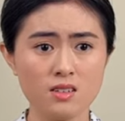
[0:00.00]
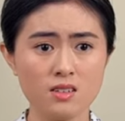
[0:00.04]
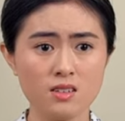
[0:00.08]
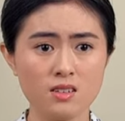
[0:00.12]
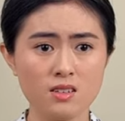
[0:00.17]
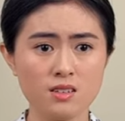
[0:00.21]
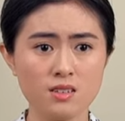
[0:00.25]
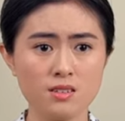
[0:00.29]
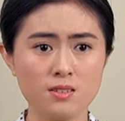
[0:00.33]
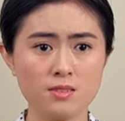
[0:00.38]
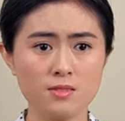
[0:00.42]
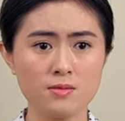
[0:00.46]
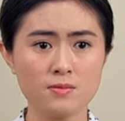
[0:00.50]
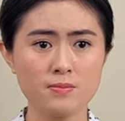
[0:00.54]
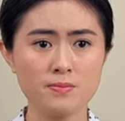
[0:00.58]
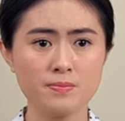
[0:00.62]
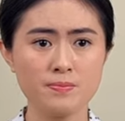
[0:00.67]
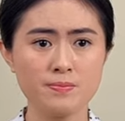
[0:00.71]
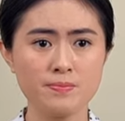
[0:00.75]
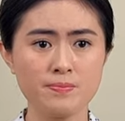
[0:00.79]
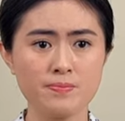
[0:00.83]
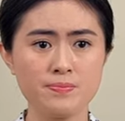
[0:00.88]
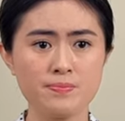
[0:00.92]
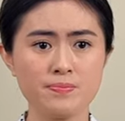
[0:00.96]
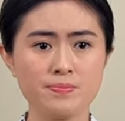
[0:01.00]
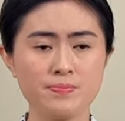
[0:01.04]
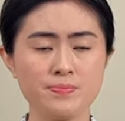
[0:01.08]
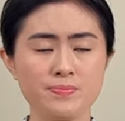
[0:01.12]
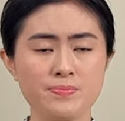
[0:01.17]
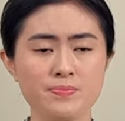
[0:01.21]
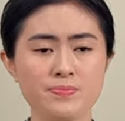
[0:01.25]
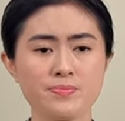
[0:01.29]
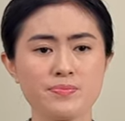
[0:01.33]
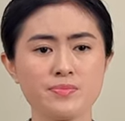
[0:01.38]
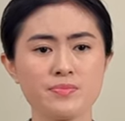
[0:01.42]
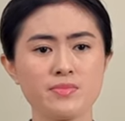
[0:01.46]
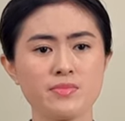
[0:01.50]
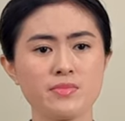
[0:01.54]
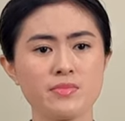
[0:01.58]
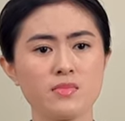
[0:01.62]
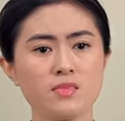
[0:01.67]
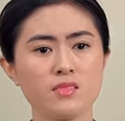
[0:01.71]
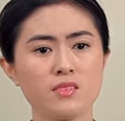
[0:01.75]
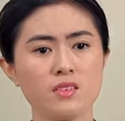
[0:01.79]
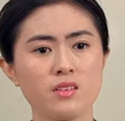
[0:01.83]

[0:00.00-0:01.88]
(silence)